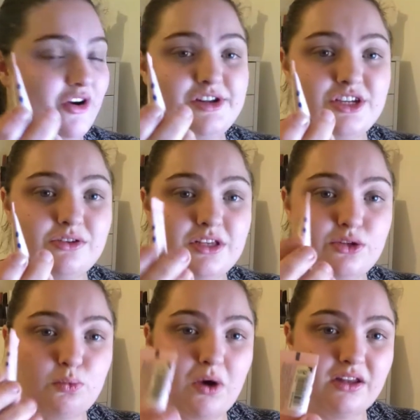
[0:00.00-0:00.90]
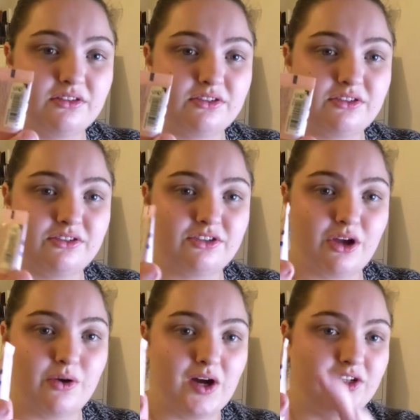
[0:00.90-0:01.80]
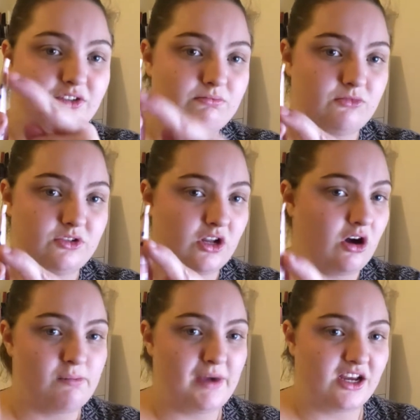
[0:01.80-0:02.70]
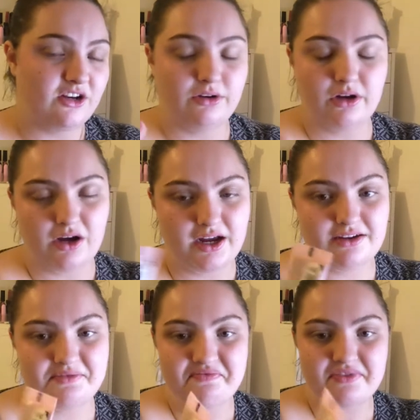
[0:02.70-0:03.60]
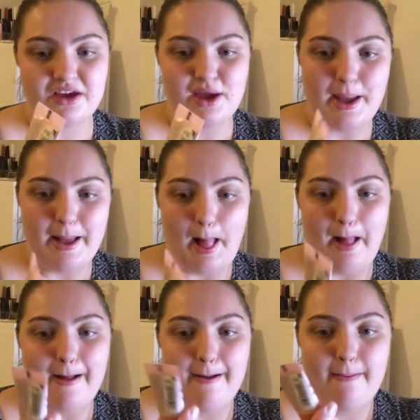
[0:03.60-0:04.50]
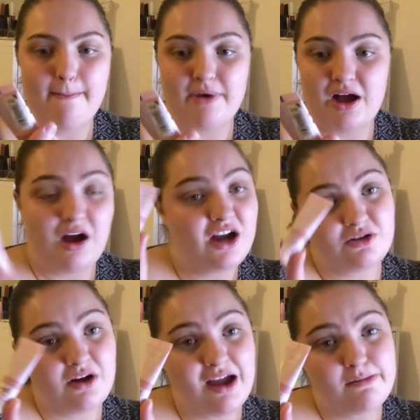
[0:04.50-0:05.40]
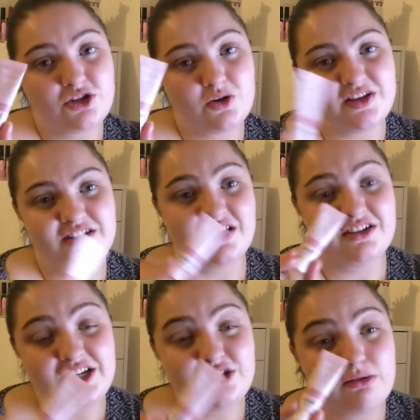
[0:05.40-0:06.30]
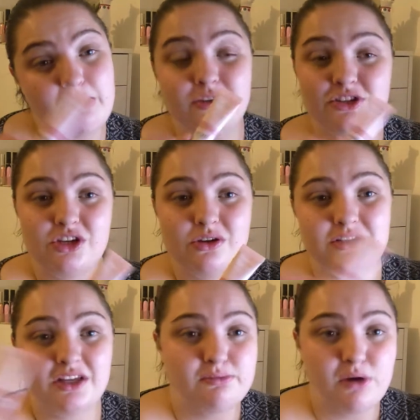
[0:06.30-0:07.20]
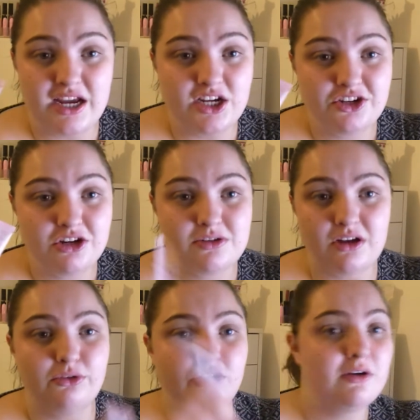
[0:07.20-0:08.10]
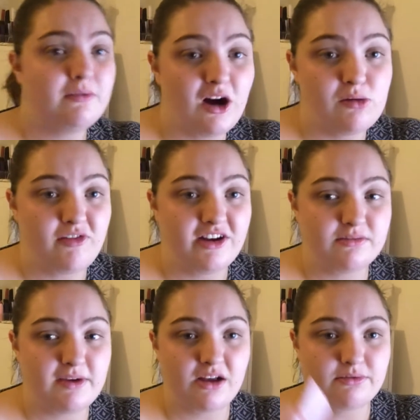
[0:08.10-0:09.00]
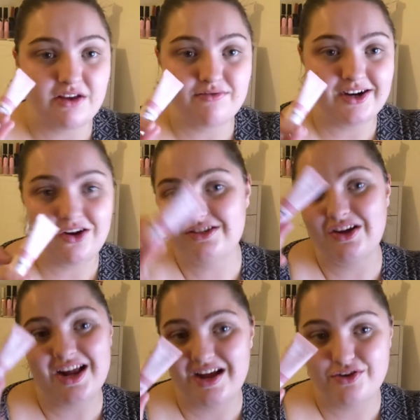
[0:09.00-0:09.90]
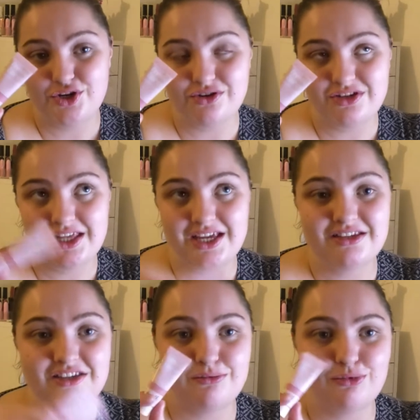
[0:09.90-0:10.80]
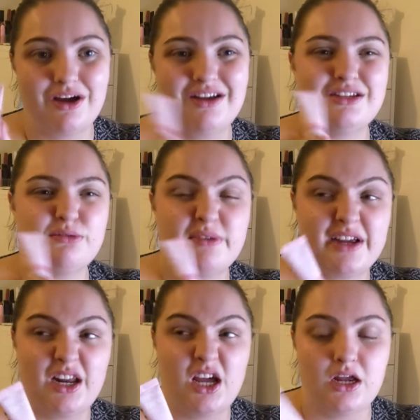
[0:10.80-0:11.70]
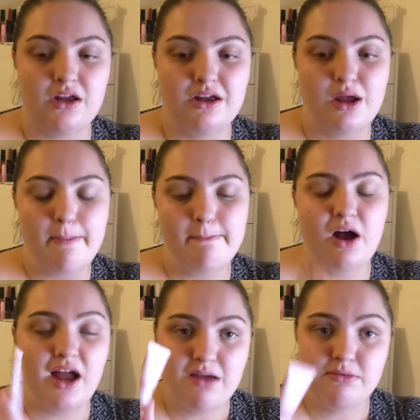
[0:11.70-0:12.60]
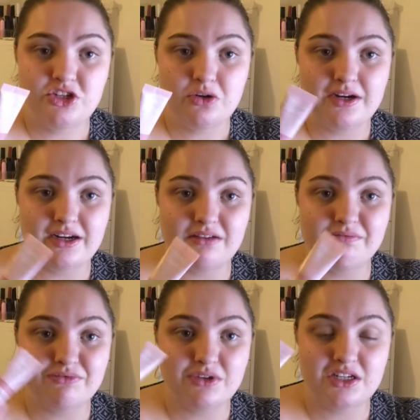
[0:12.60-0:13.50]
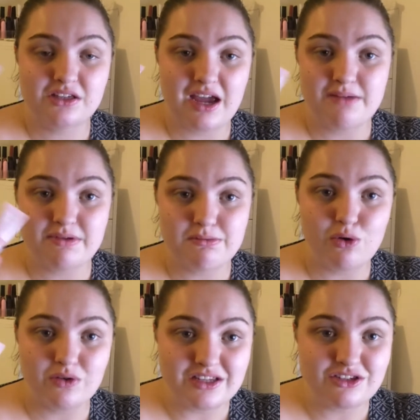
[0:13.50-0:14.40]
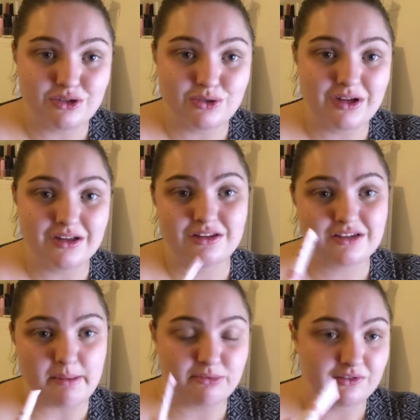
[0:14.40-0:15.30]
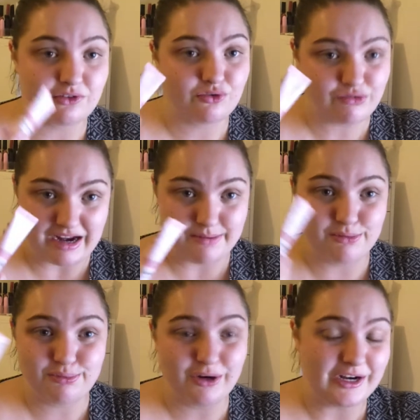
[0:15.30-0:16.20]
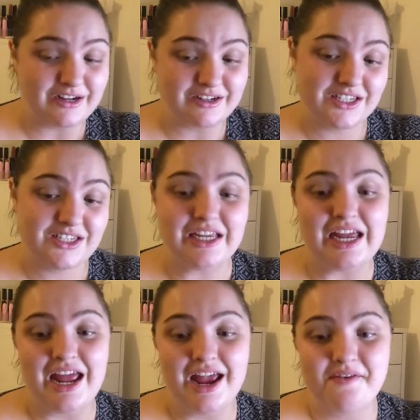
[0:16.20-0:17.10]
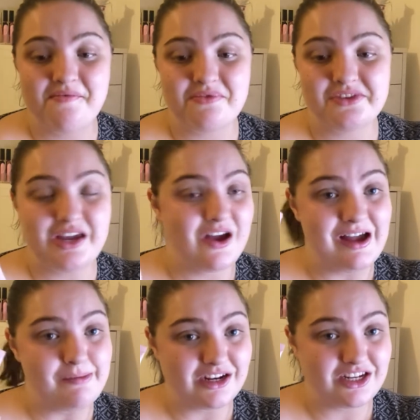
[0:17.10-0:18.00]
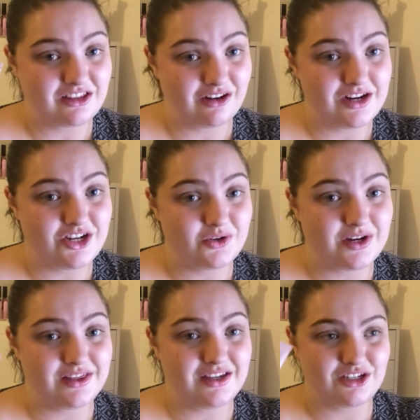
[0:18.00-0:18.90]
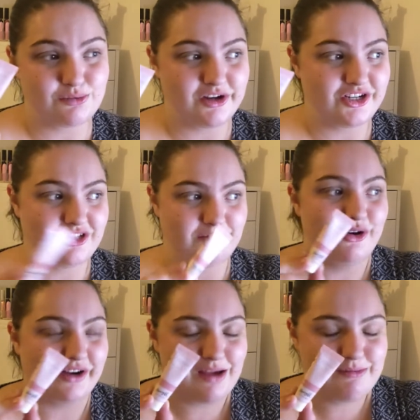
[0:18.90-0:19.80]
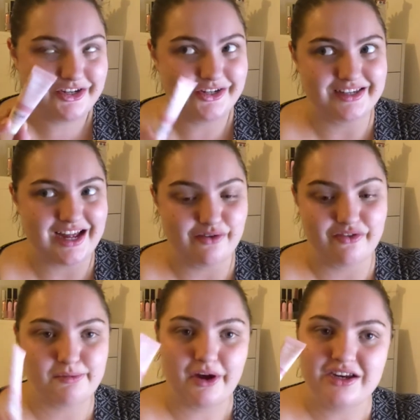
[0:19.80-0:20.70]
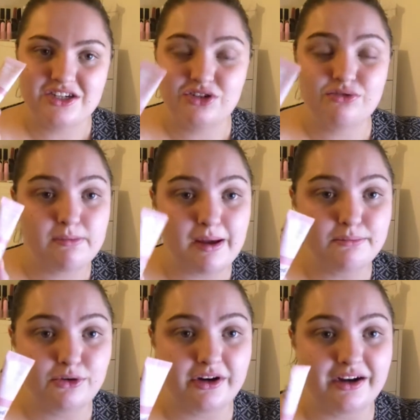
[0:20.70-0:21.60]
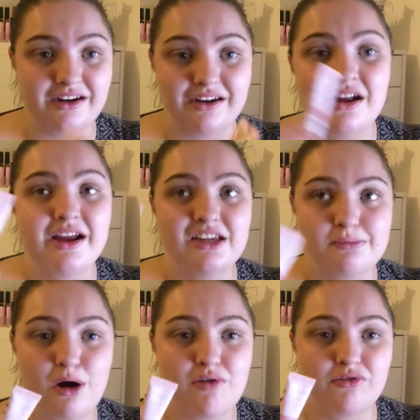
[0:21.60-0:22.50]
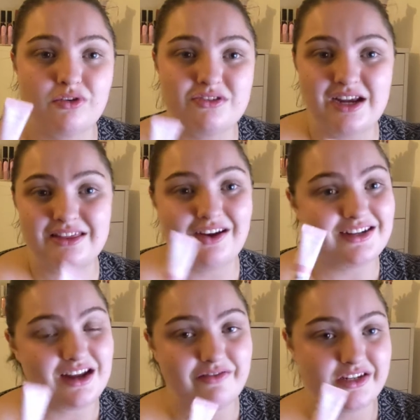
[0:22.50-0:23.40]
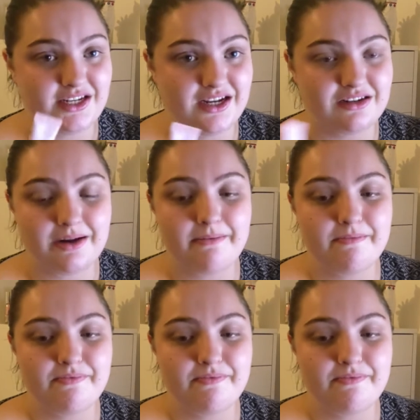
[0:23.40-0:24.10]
only used this once, so I can't make a new line, but I am enjoying this. I just need to remember to use it, that's my issue, is I'll do a home face to makeup, then realise I haven't used this and I'm like, it's a bit late. But I am enjoying it, which is getting me more into the depths of cream products. So yeah, I am actually thoroughly enjoying this, as much as I'm not getting my juice out of it, but it's just remembering. It's a part of a routine that I never did.